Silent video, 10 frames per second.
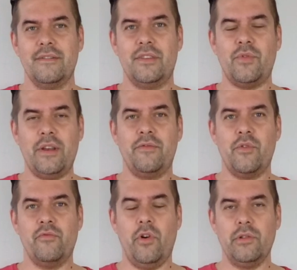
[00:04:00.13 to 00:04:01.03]
the
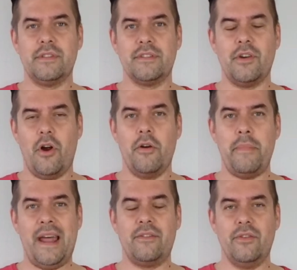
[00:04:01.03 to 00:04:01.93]
24 volts car
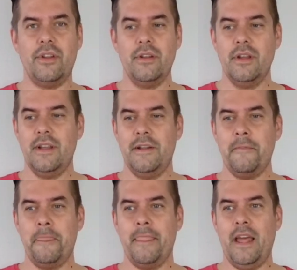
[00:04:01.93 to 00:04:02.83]
battery.
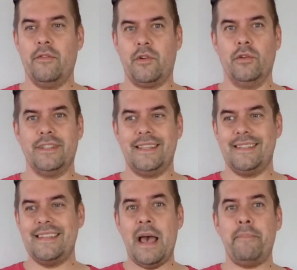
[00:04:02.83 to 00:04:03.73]
And of course, that's
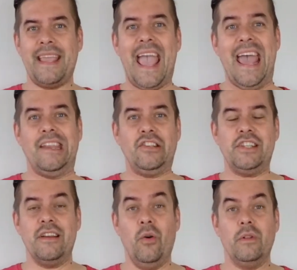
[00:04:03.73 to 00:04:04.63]
sapping
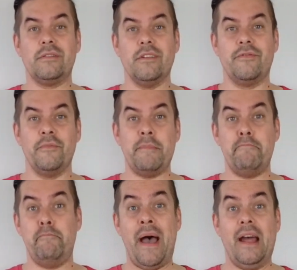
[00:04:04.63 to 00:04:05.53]
energy also from the
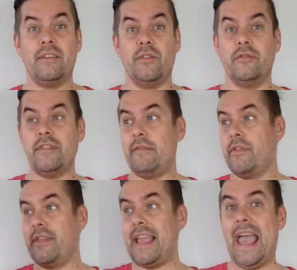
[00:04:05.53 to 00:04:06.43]
battery, so
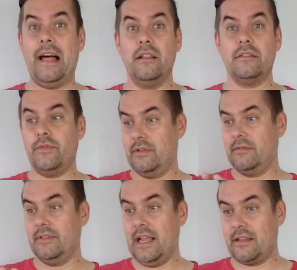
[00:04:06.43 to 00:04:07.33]
everything else would
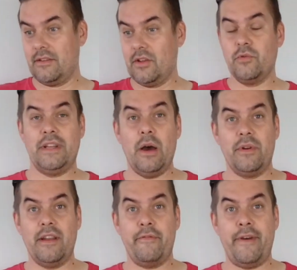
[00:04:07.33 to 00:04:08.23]
like go
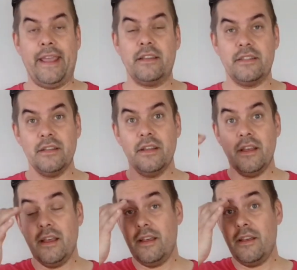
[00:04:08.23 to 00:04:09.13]
down in effect.
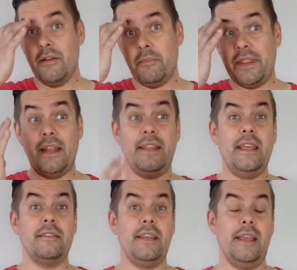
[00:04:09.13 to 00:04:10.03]
But the
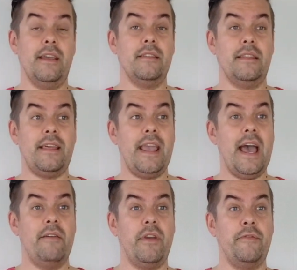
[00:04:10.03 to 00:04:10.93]
idea is here that they
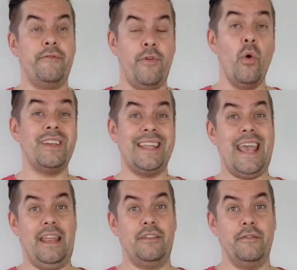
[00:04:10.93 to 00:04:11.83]
have a
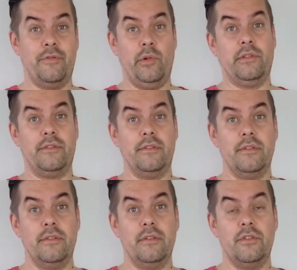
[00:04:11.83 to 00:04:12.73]
48 volt
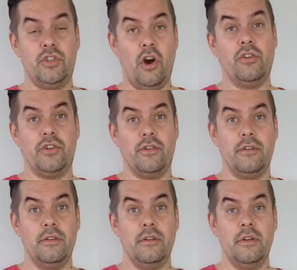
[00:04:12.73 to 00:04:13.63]
charger